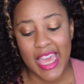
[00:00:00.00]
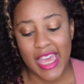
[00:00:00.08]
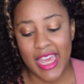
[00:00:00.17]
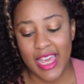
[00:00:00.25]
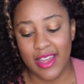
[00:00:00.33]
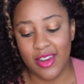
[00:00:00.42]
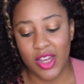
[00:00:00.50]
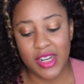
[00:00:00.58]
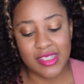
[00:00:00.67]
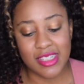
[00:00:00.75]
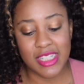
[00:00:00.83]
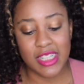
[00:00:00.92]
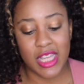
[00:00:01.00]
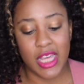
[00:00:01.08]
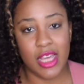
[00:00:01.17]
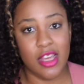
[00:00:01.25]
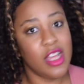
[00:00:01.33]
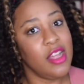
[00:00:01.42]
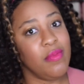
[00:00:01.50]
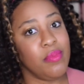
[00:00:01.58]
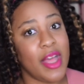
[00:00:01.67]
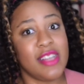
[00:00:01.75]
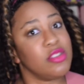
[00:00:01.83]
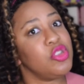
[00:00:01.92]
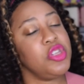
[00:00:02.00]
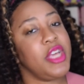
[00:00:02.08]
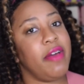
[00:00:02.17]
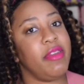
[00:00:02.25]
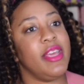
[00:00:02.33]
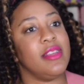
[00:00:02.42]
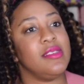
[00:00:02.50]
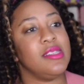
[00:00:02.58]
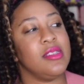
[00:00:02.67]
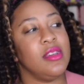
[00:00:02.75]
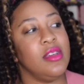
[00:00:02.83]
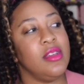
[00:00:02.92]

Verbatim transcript: And honestly, like, that's literally how it ends.